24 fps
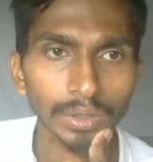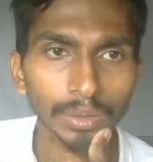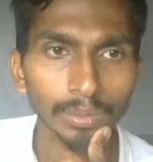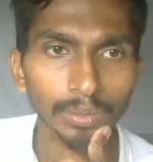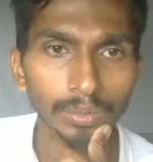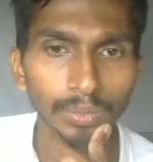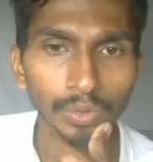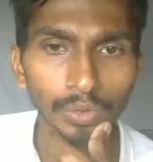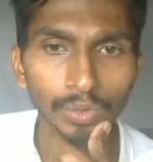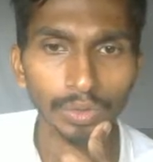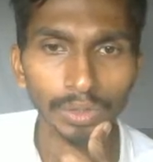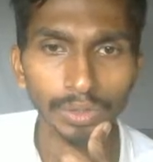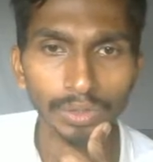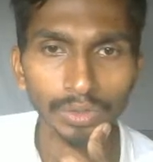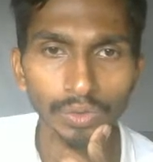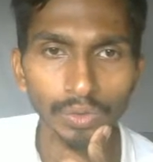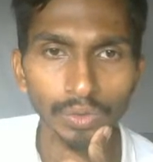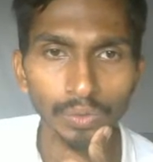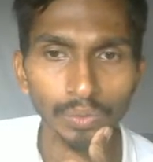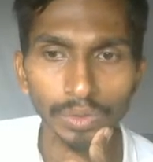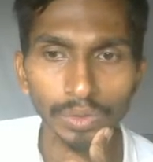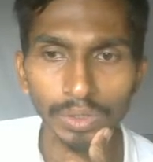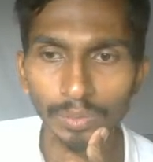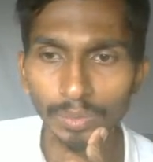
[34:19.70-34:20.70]
product
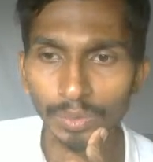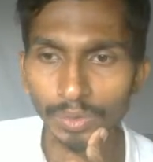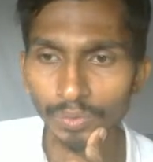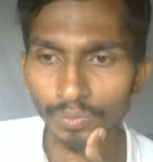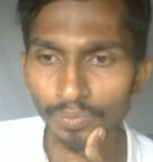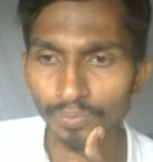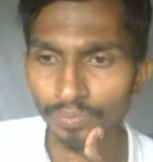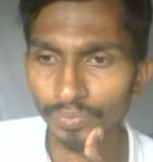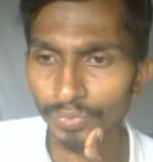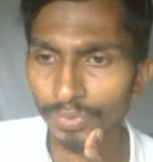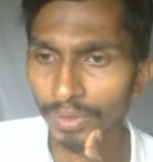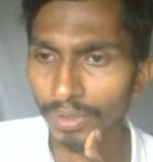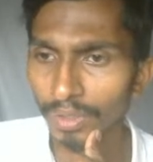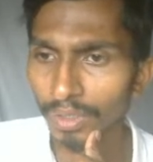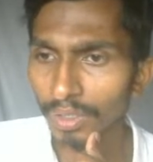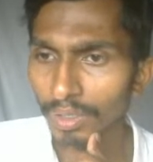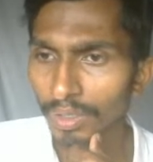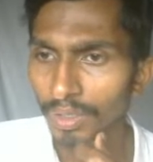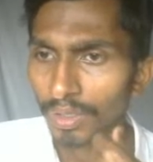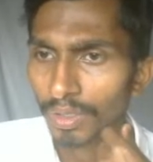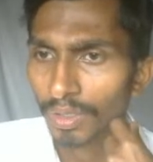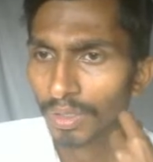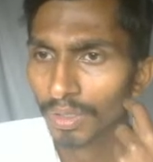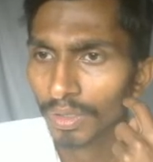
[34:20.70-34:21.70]
overview,
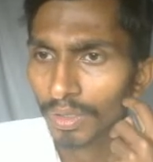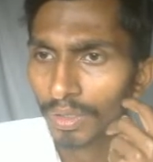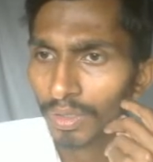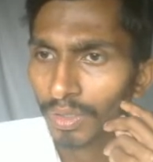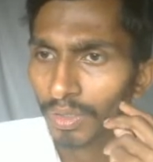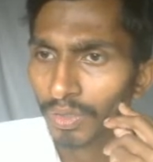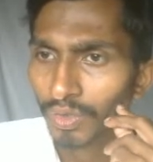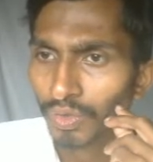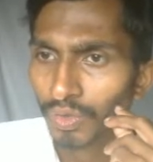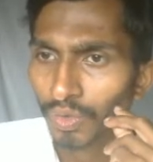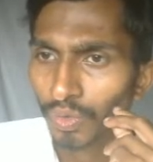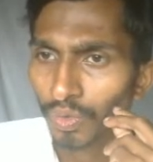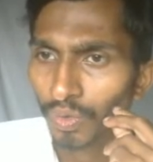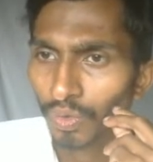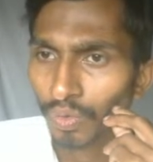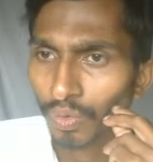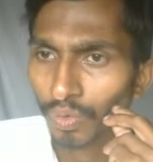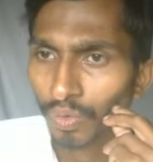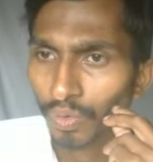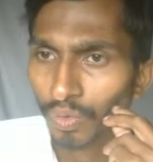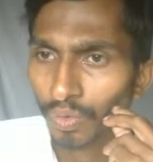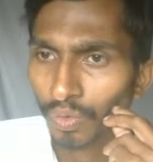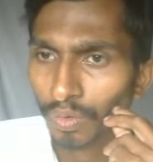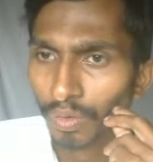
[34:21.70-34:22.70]

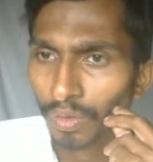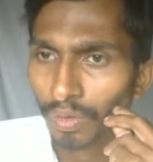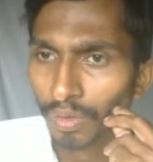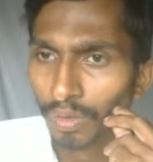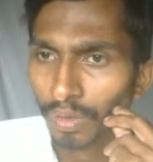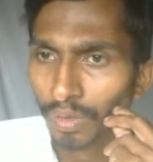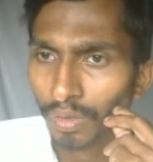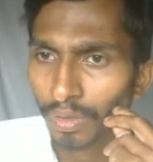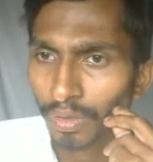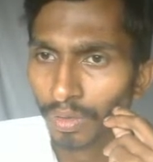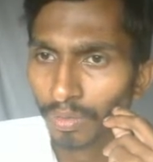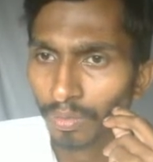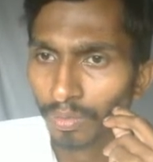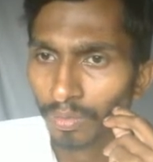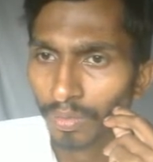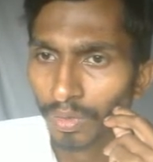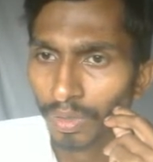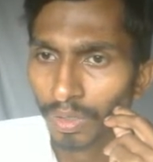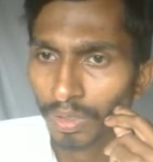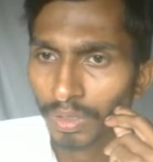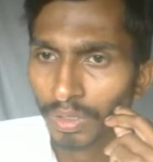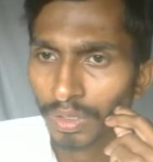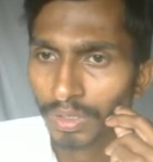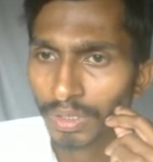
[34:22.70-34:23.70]
so
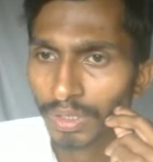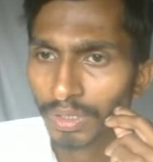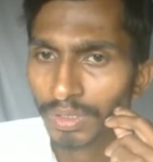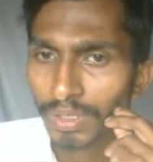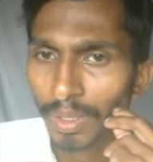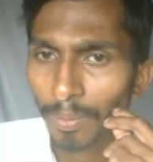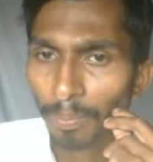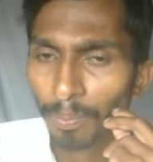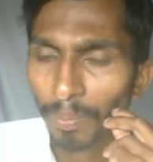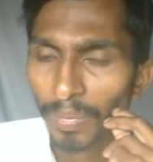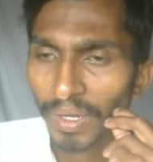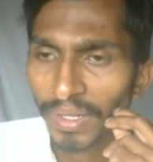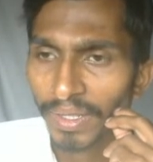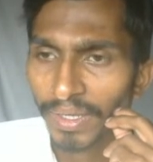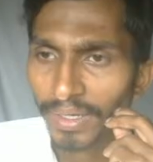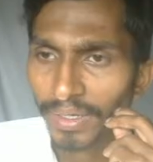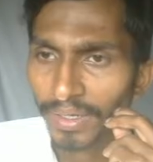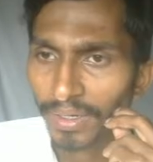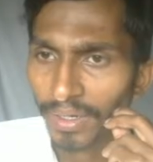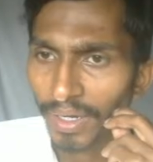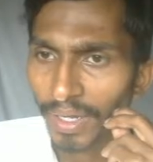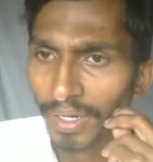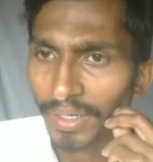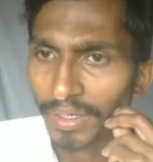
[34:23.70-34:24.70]
this is the player,
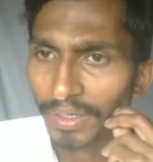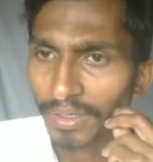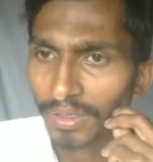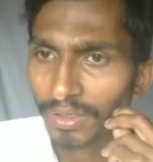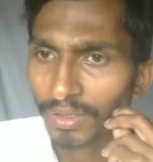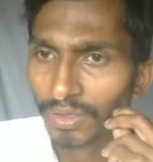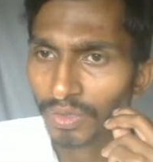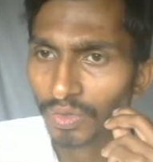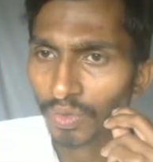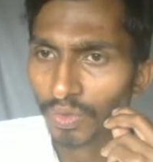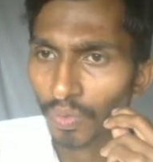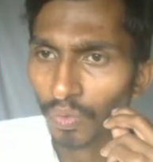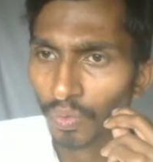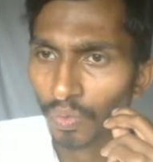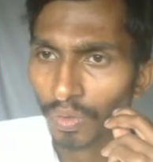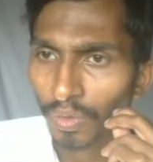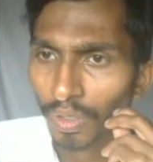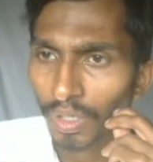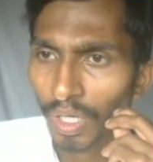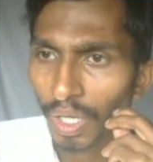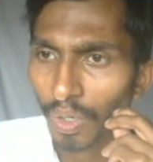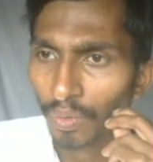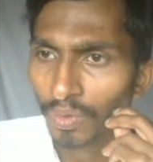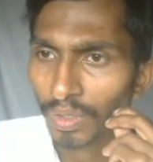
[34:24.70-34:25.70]
right? So
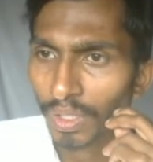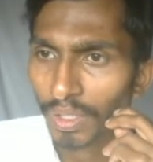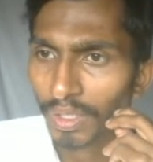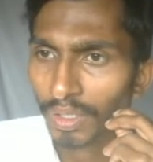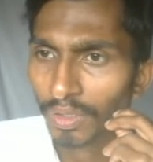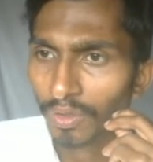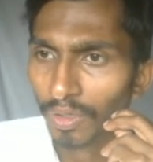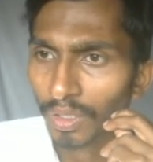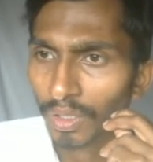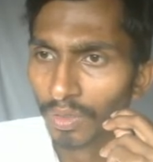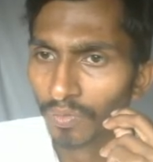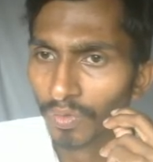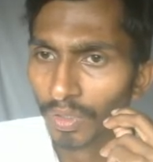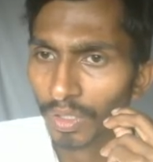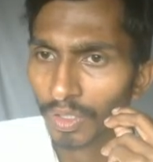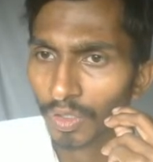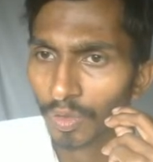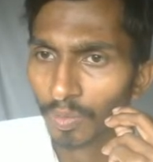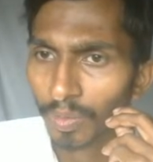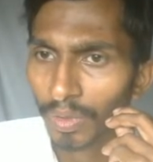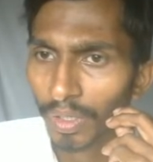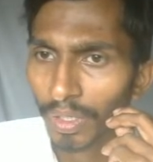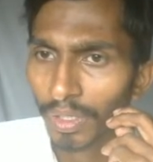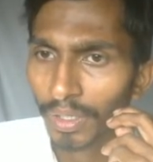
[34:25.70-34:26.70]
Cloudinary.video
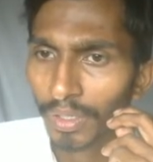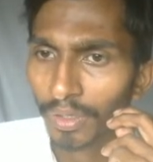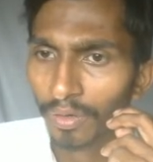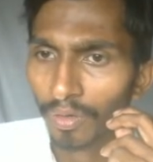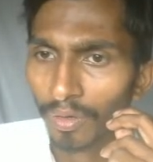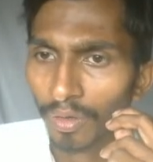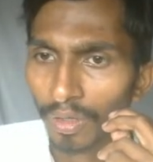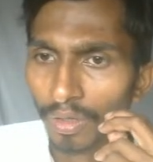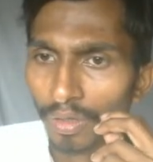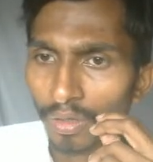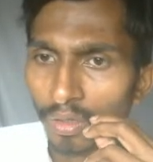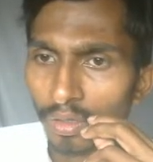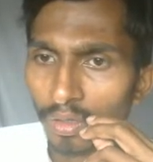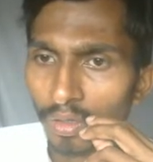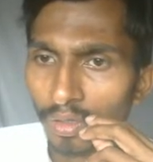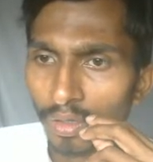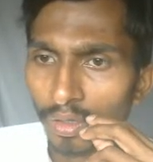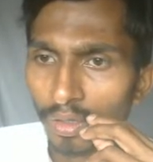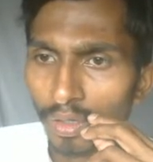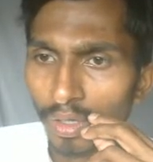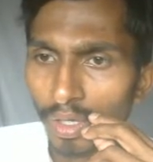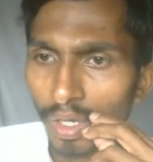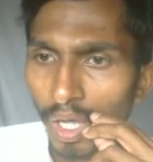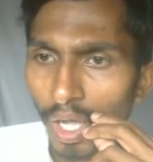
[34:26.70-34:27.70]
player and all,
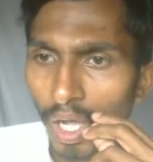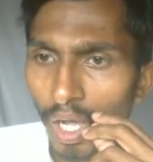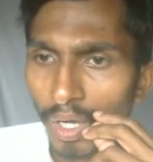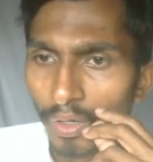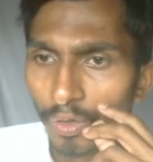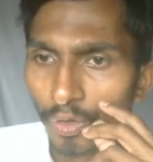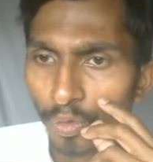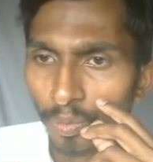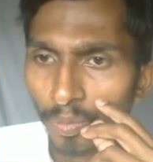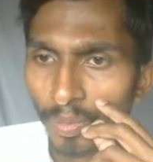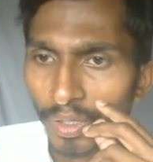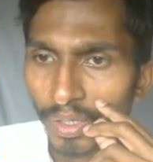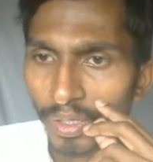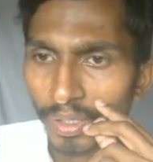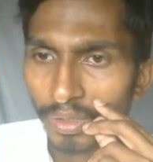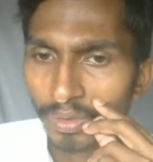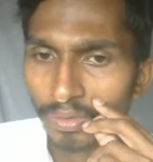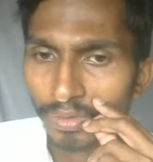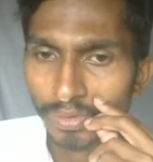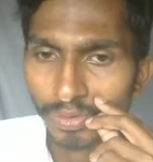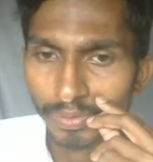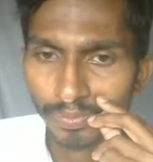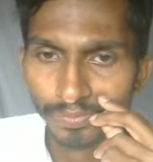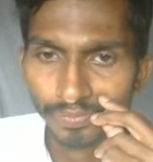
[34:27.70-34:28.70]
auto
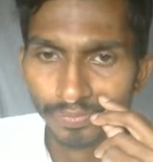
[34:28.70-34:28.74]
plays,